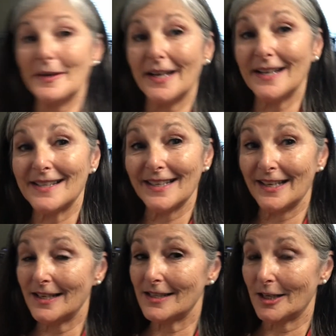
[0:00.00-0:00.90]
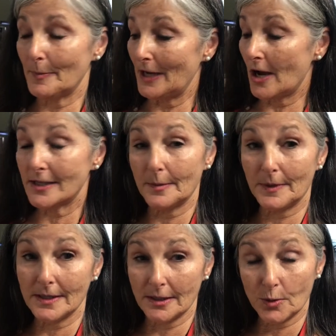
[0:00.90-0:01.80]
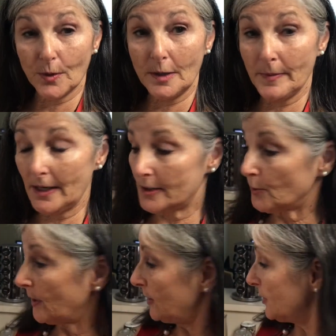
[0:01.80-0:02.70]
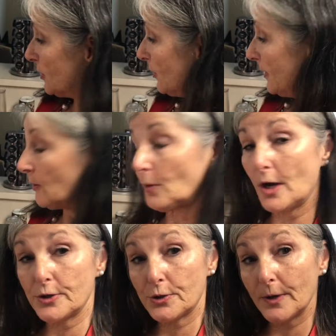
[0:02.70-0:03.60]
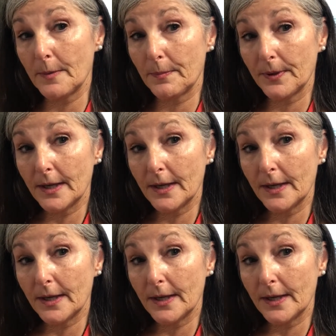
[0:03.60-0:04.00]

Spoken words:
minutes. And it's going to be awesome because in 20 minutes we're going to stir in the raw shrimp